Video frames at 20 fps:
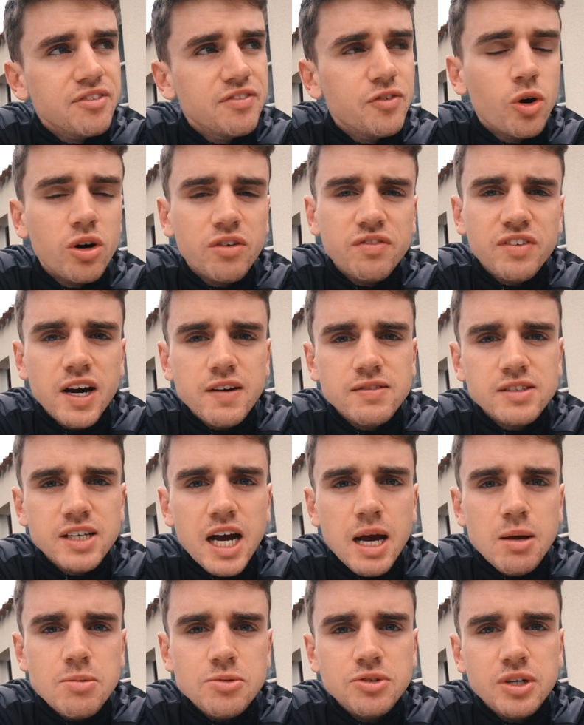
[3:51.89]
four or five
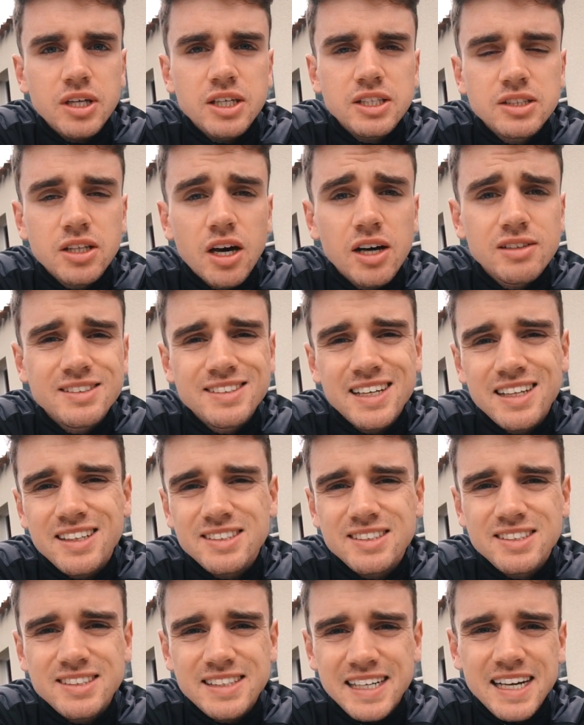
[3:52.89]
times really started to take the
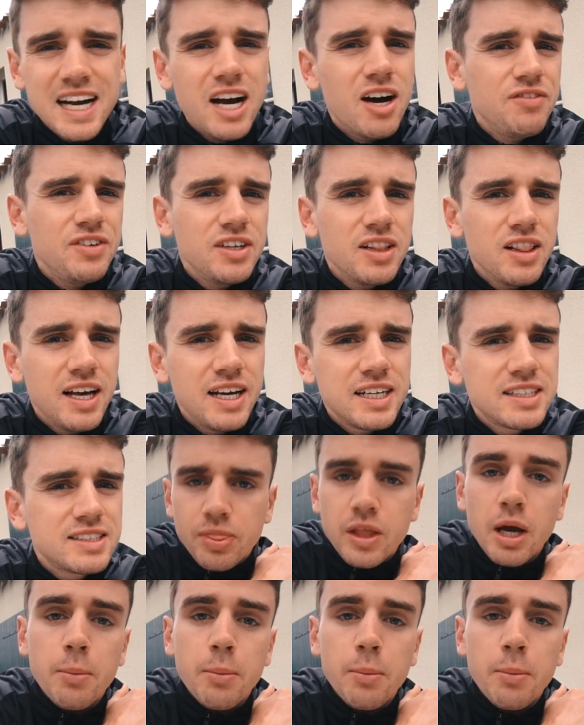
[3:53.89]
sting out of your legs.